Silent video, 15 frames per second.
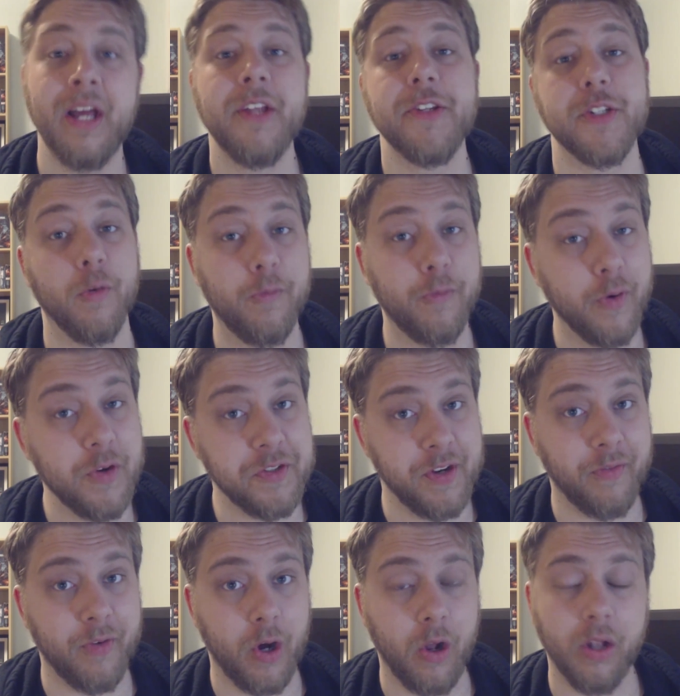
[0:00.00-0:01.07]
So first
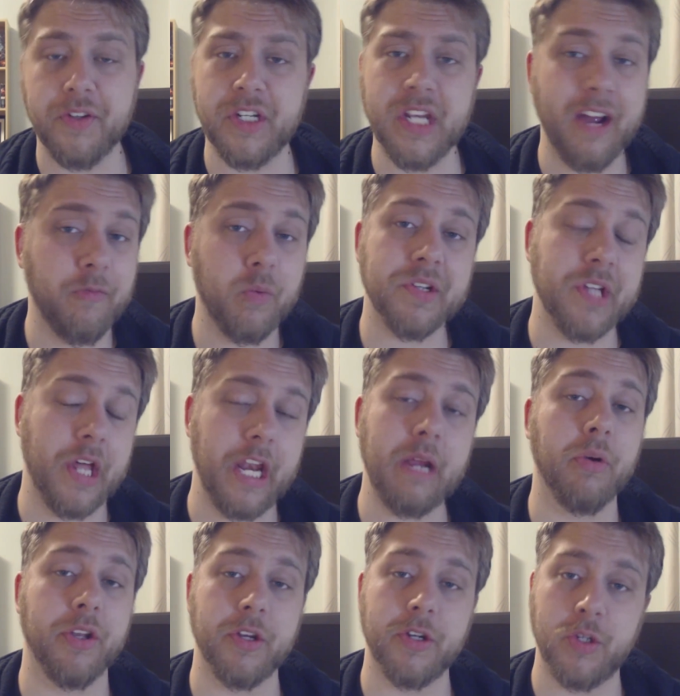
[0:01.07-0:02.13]
of all, Jeff was
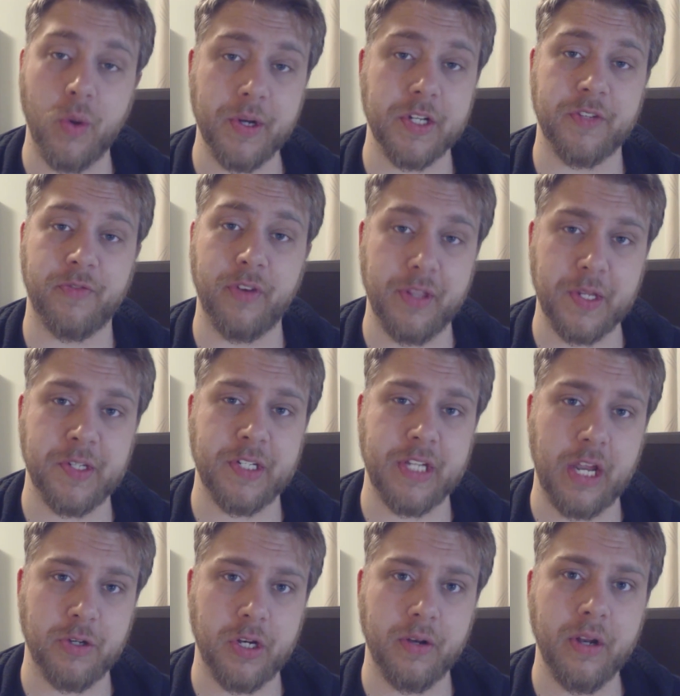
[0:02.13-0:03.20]
unable to join us for this
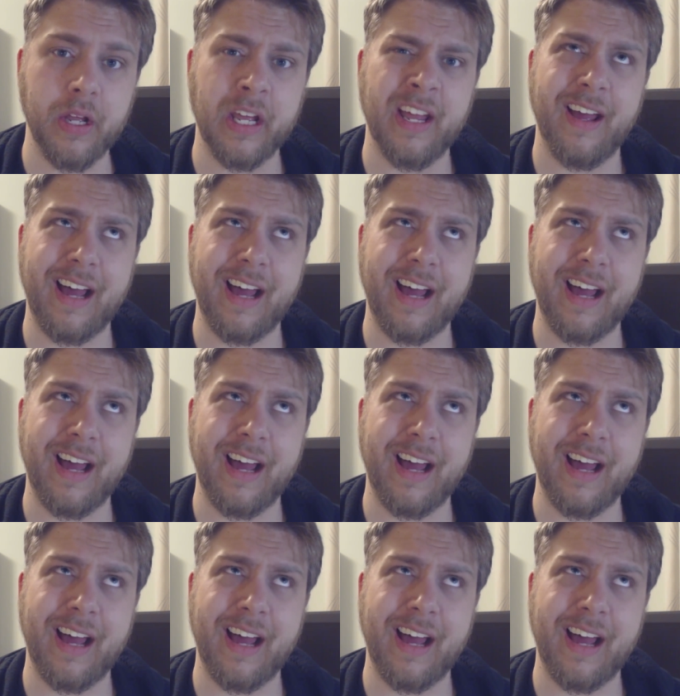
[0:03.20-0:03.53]
session.